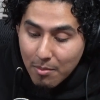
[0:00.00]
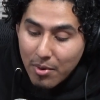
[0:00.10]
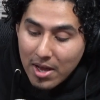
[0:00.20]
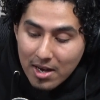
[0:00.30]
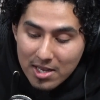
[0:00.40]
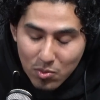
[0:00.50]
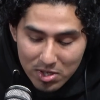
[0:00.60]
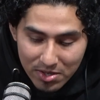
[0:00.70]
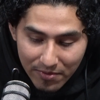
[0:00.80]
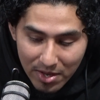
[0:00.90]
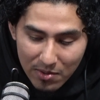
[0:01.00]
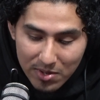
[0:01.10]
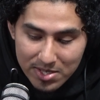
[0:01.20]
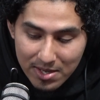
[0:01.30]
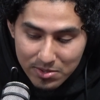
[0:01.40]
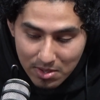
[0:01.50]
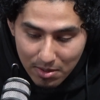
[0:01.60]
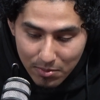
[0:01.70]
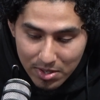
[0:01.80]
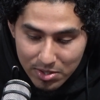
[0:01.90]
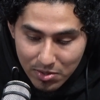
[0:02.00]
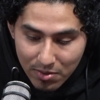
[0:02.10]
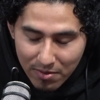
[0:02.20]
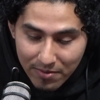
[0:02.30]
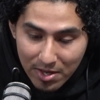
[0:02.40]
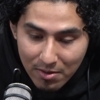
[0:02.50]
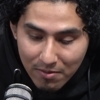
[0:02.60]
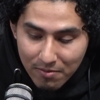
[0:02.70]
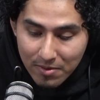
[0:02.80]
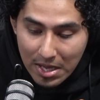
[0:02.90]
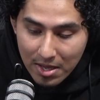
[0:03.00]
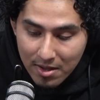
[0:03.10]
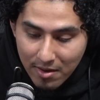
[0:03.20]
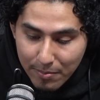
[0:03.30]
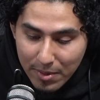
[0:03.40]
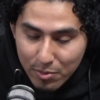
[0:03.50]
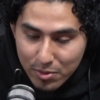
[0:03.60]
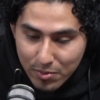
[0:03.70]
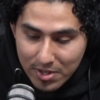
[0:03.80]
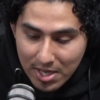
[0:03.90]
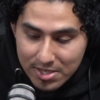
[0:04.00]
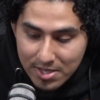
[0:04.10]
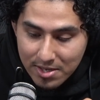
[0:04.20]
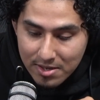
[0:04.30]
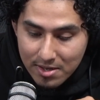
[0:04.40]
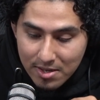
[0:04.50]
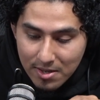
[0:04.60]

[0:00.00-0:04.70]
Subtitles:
But let's watch a video, because I wanted to show you a video of people doing that shit.